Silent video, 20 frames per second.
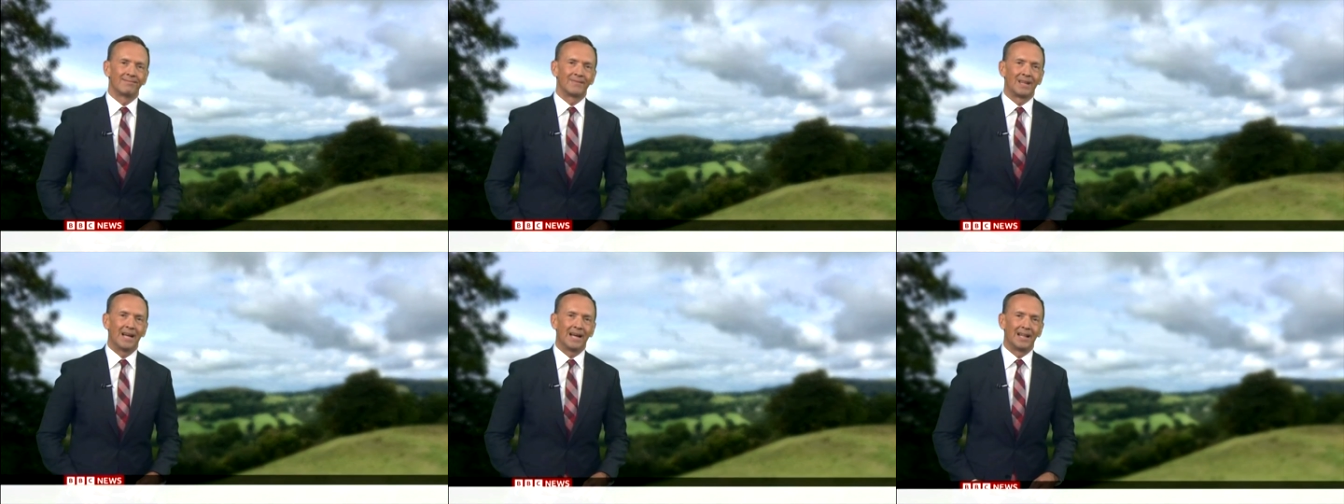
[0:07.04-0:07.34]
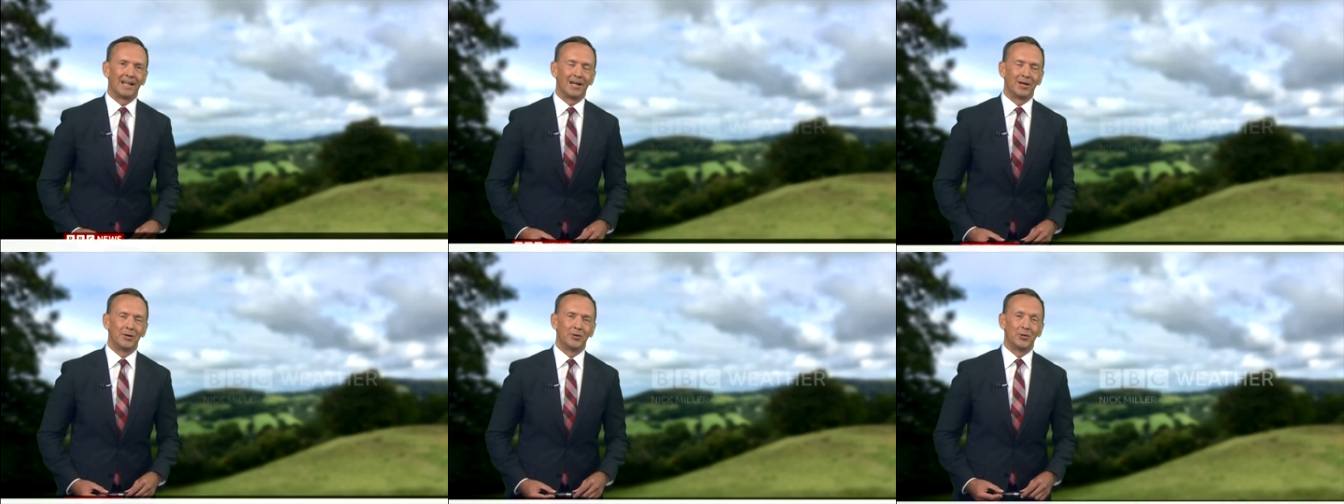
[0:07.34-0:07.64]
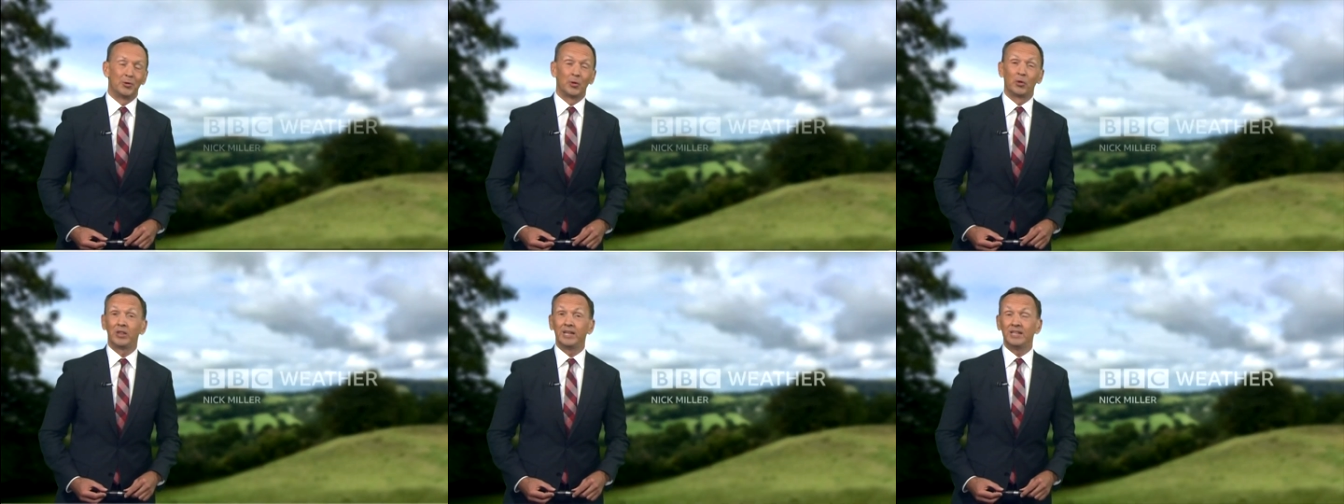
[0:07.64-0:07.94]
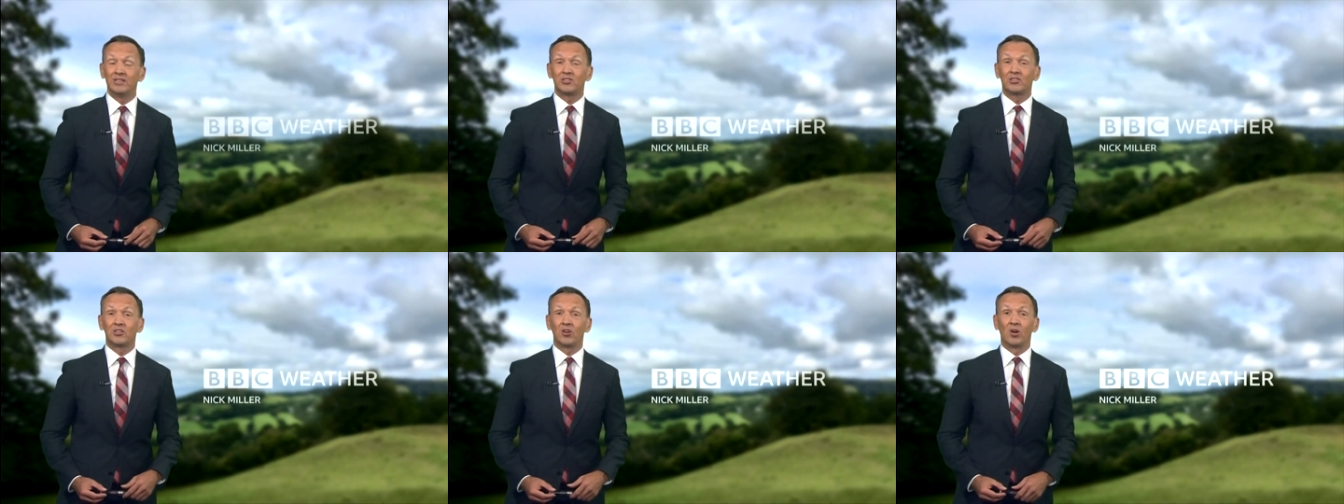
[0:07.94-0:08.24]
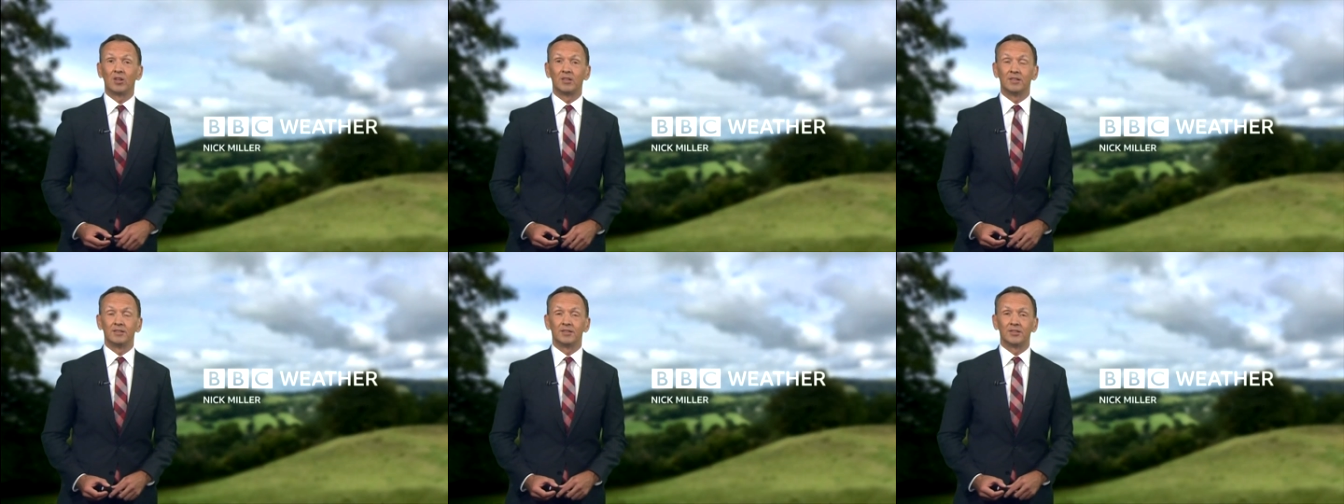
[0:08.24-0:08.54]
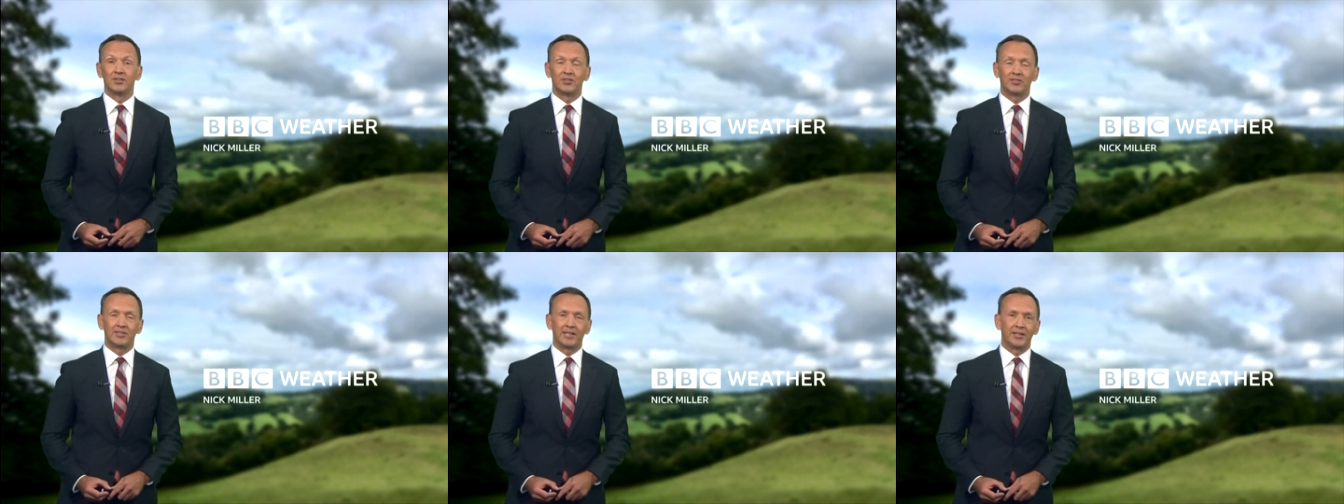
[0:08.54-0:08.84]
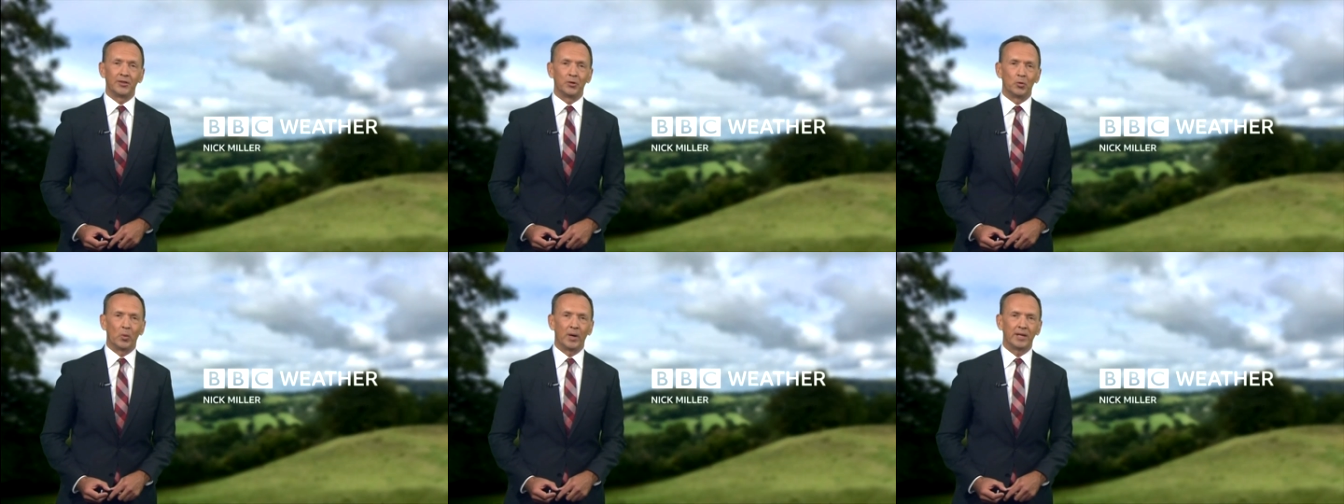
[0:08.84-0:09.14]
Hello, northeast Scotland has
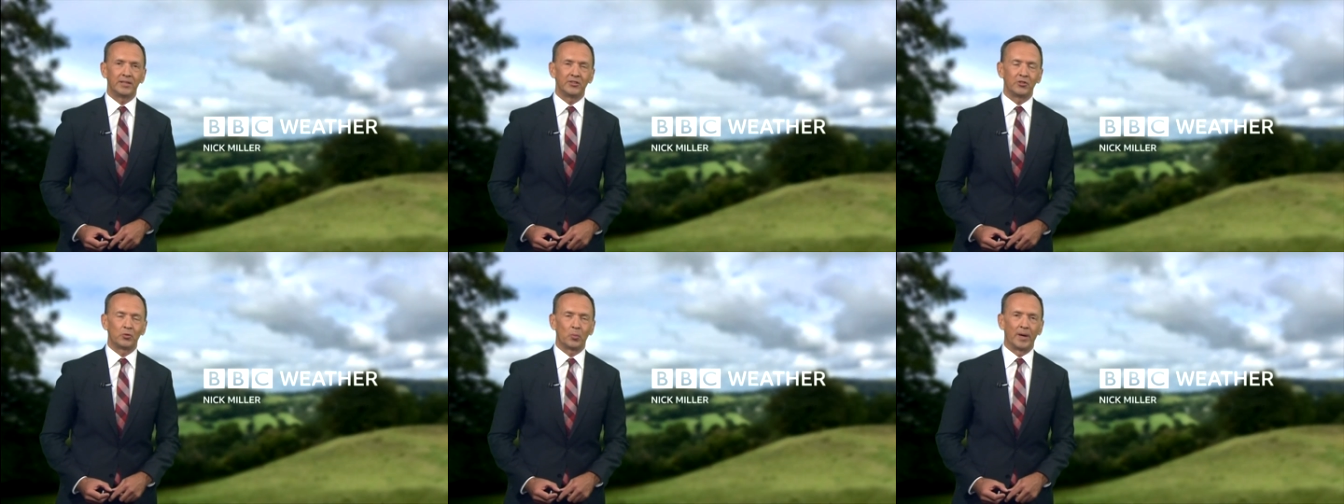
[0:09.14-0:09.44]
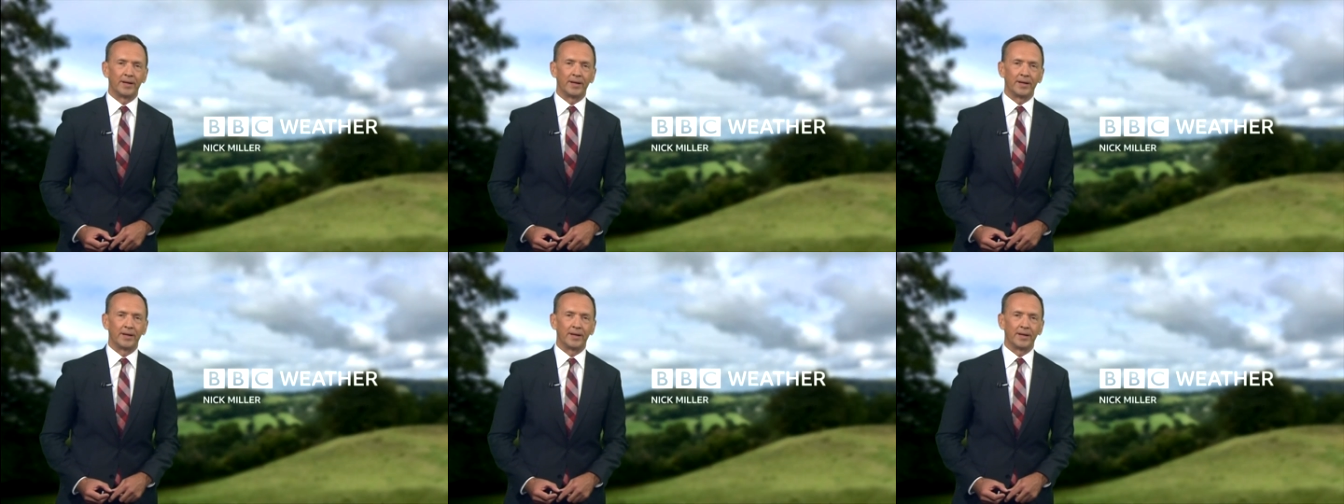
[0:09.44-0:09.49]
seen the wettest